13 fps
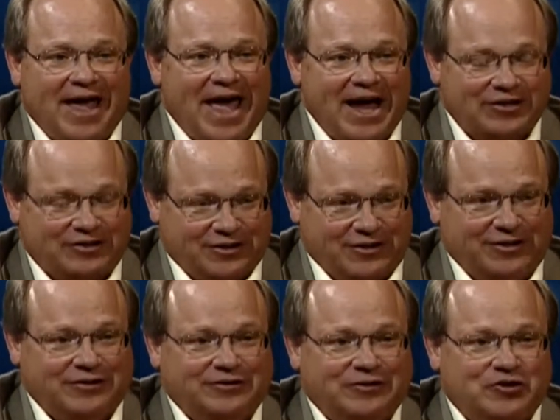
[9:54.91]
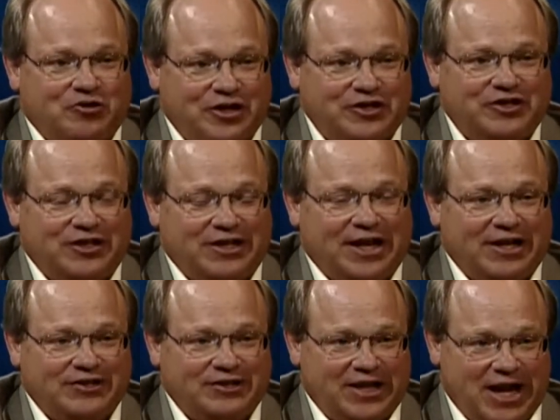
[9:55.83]
excellent Christian
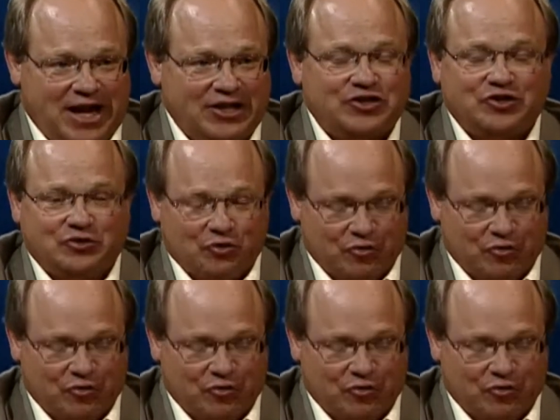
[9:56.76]
education